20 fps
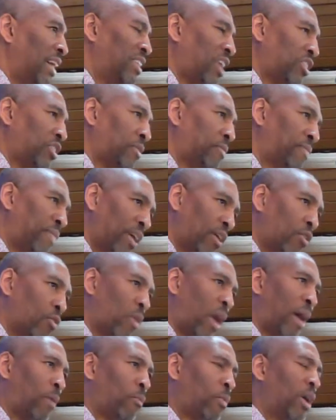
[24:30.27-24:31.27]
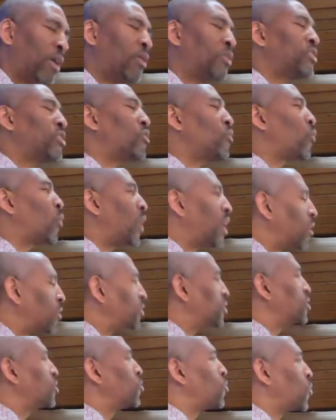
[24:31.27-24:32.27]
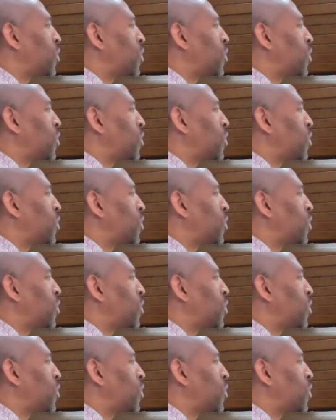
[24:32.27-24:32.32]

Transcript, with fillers: It doesn't feel right. Will you, will you,